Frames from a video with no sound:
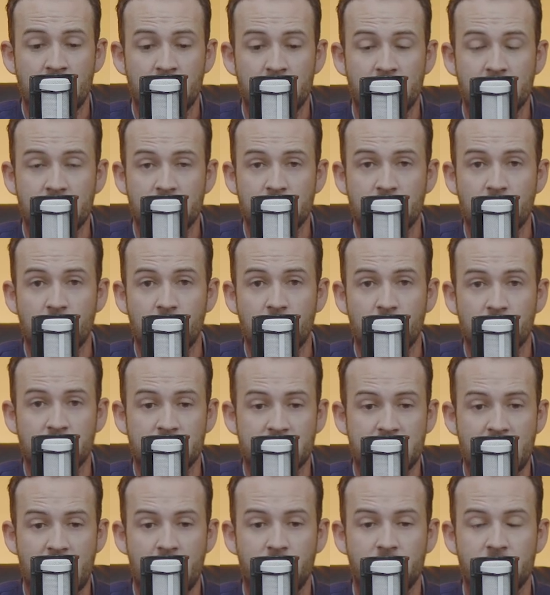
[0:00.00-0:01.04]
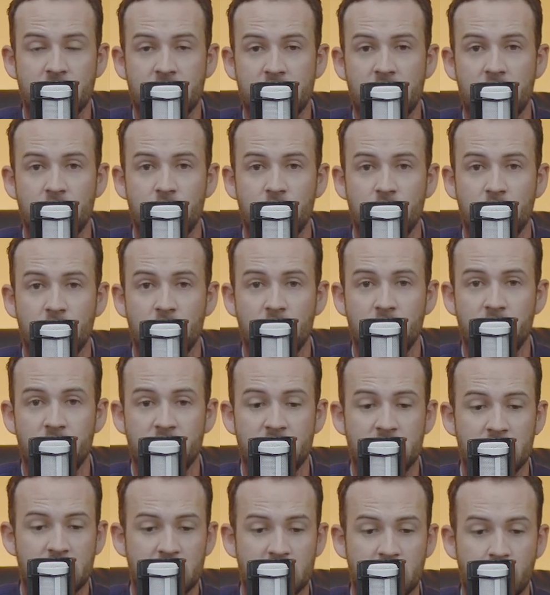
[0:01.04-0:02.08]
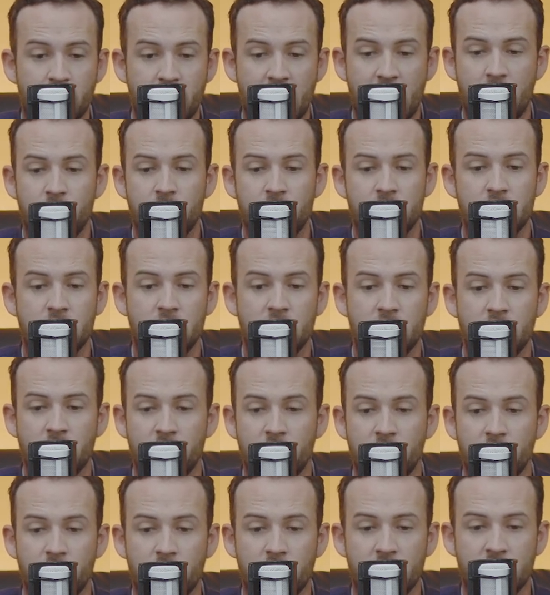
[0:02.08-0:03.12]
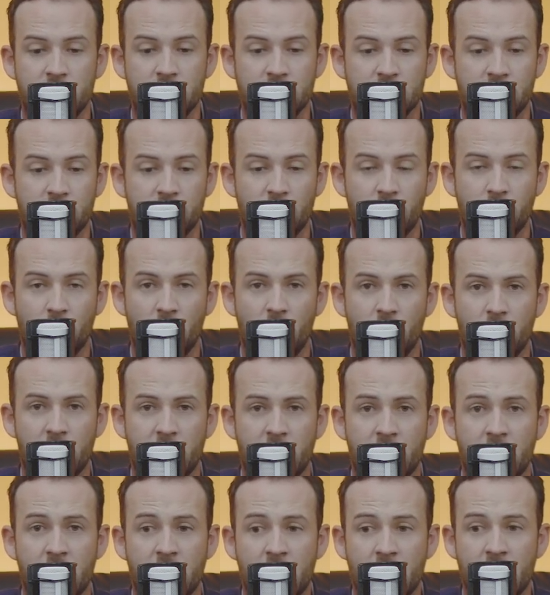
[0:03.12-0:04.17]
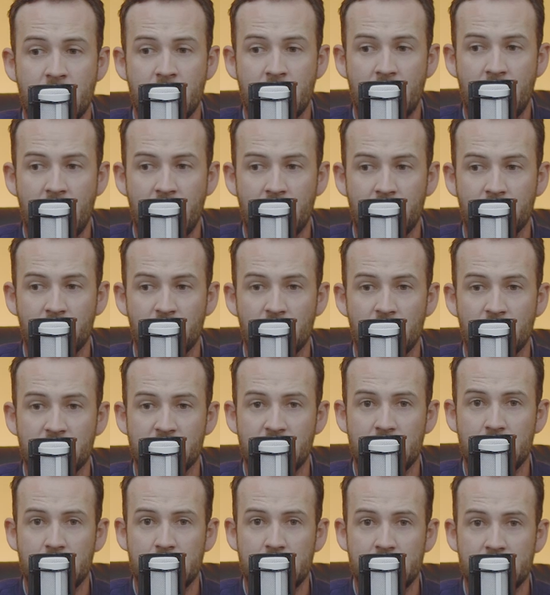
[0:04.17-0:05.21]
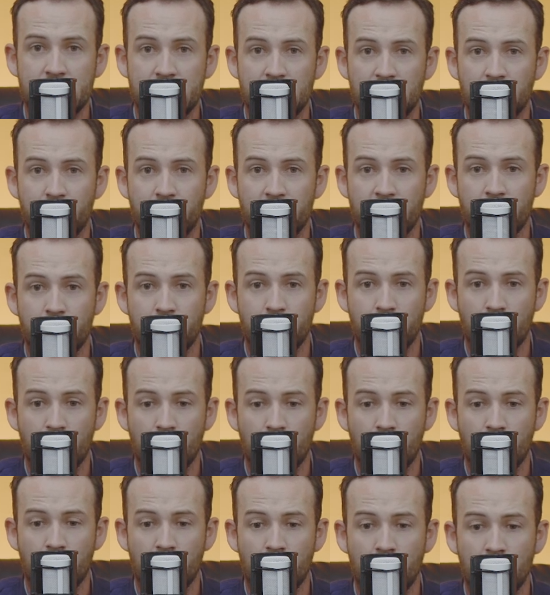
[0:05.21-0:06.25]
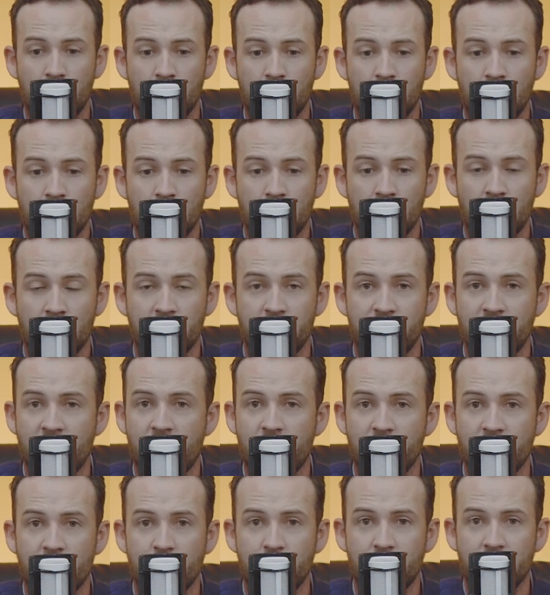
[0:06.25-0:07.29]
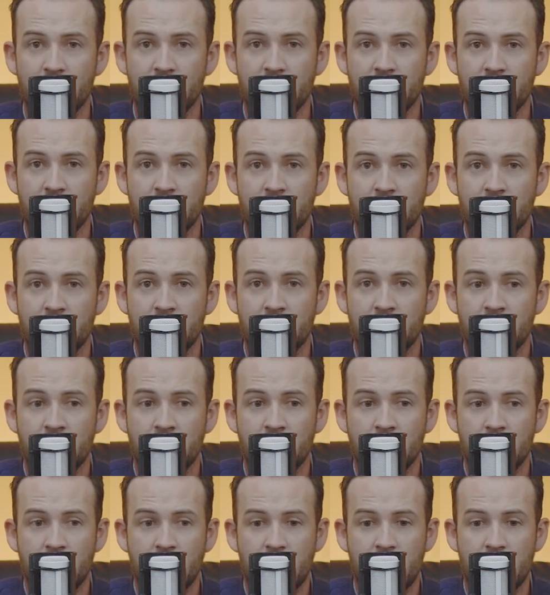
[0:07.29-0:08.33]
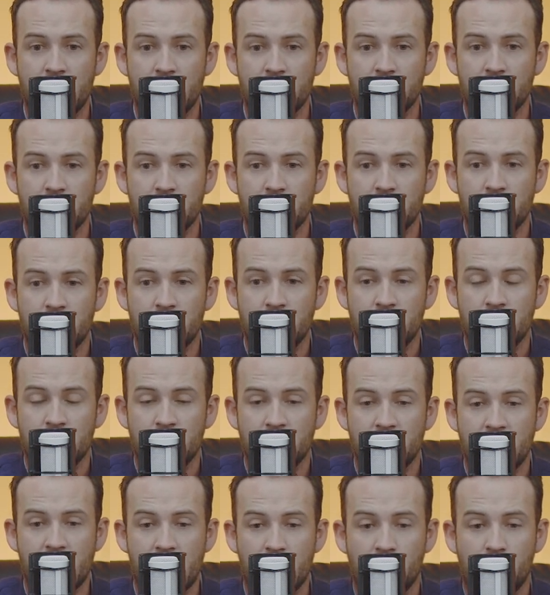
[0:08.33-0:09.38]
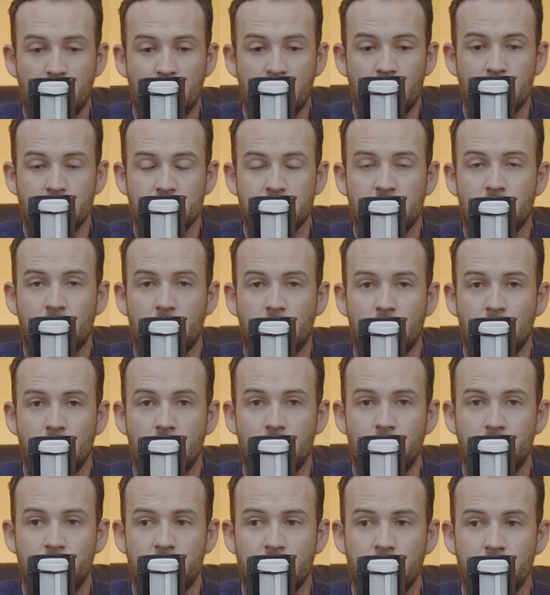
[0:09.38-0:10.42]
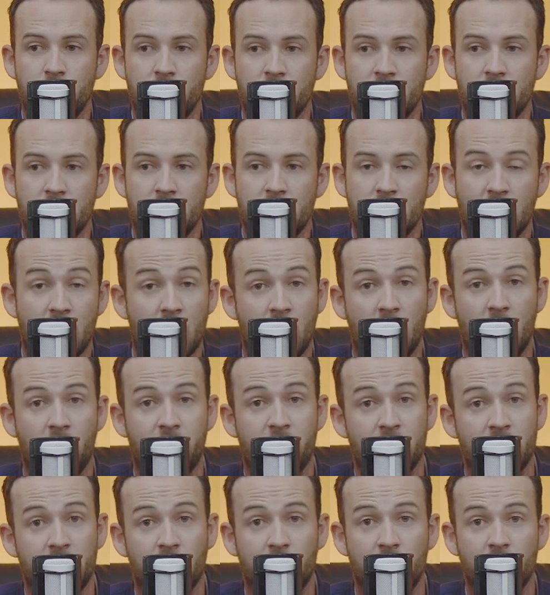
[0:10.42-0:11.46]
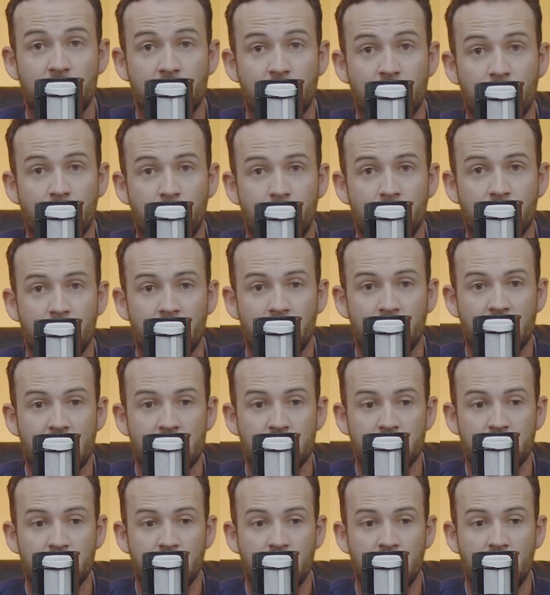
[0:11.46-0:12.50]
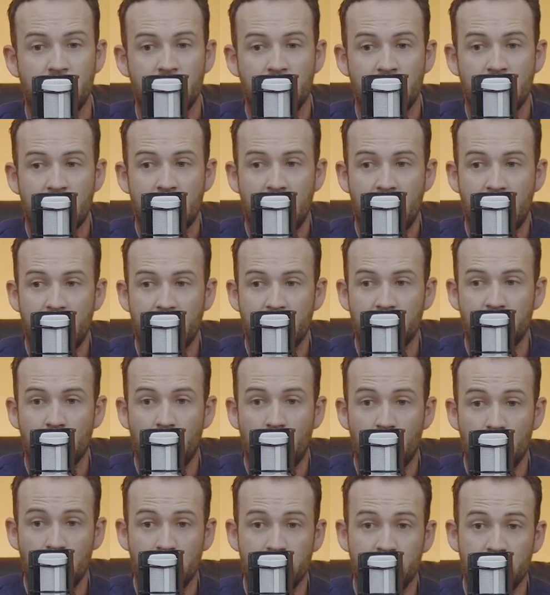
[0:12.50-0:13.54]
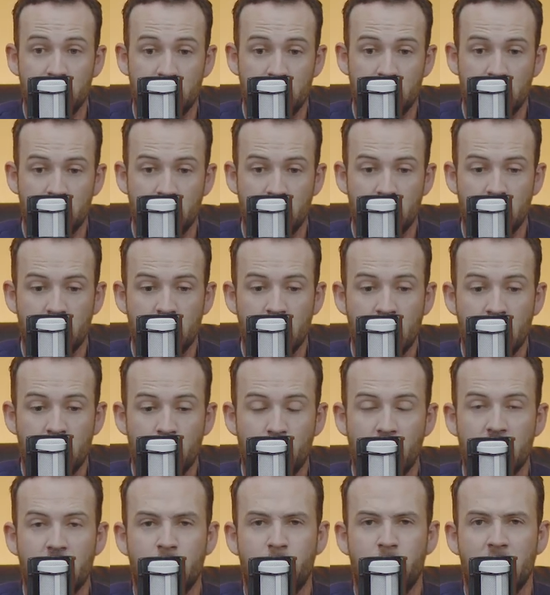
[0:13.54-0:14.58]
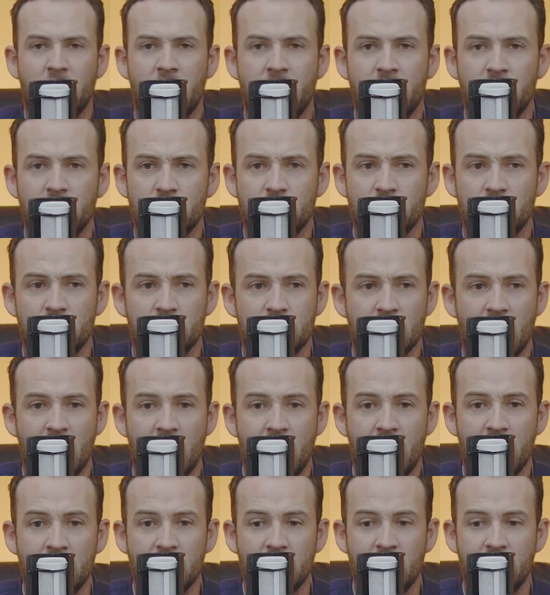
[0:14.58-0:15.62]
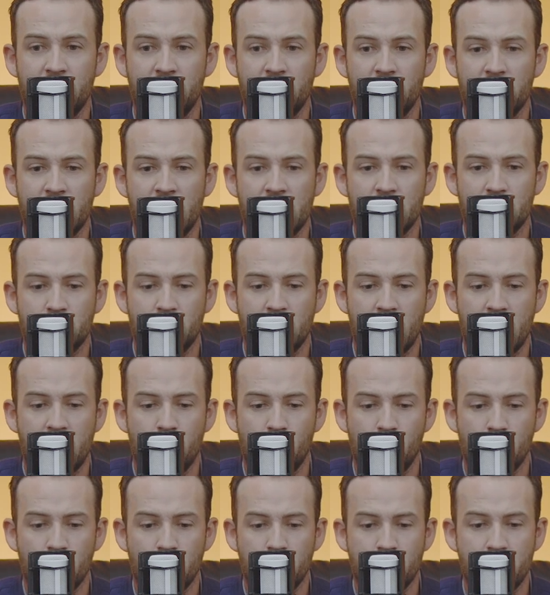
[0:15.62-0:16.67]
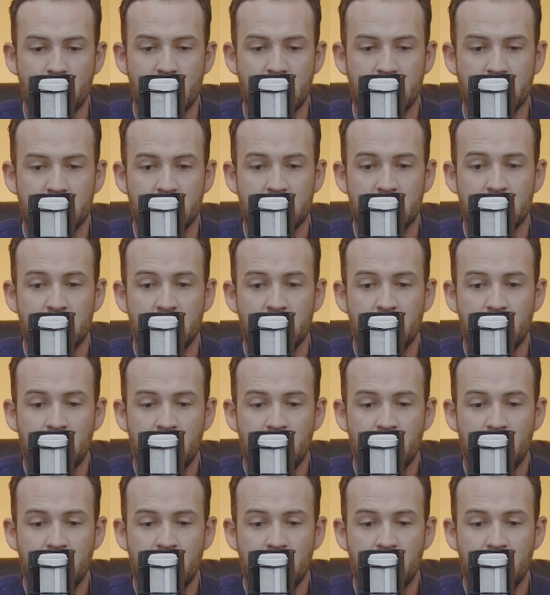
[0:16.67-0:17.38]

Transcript: these neurons down your central nervous system out into the different regions of your body, and there's a little bit more of variability, and that caused the club to be half a degree open on that shot. And all of a sudden, when you're playing at such a high level, that's where one miss